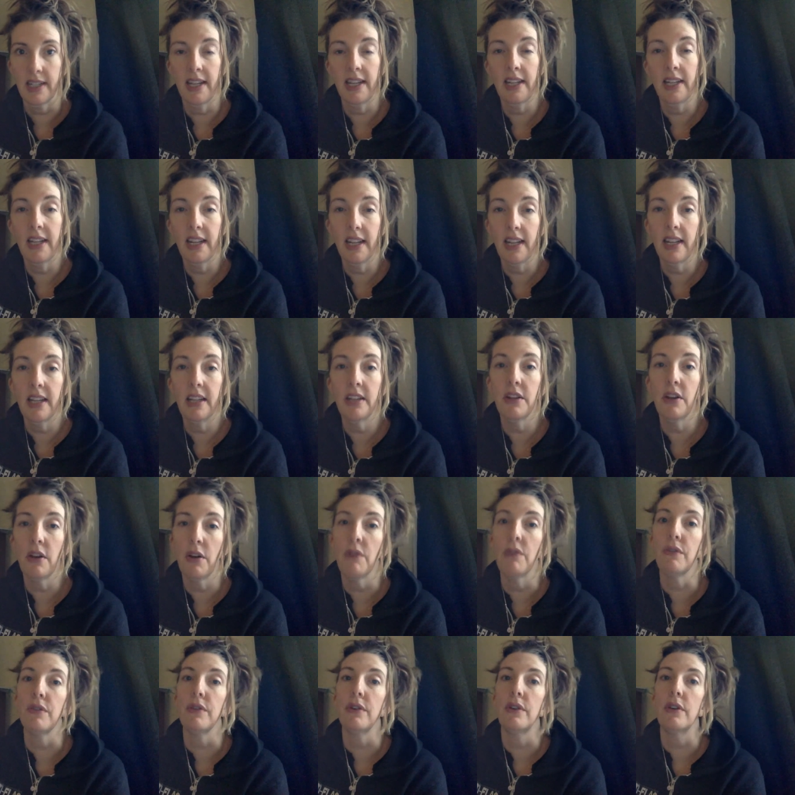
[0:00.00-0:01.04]
and getting
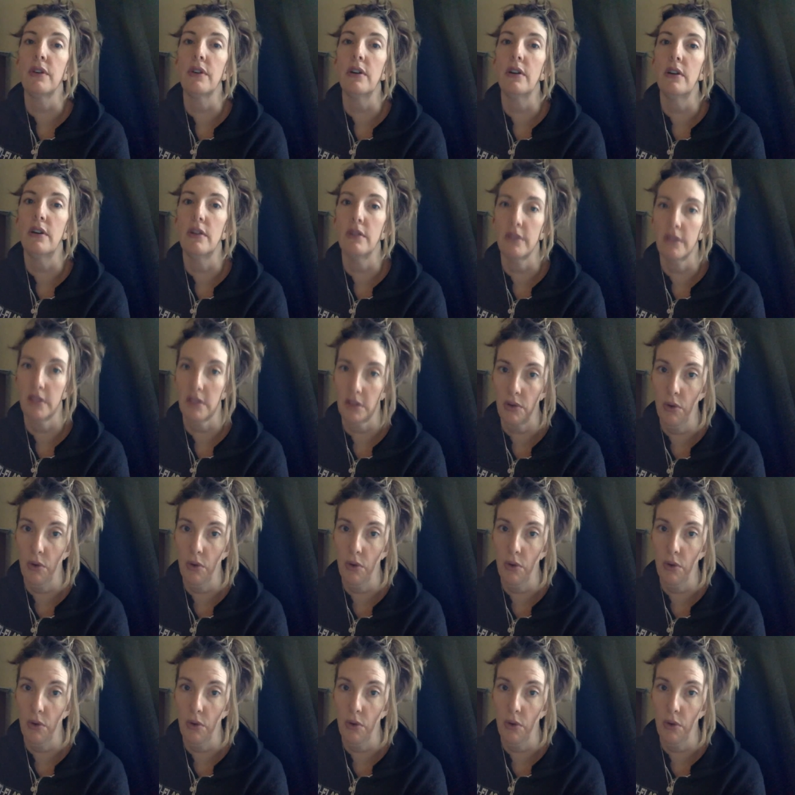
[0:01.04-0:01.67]
over all these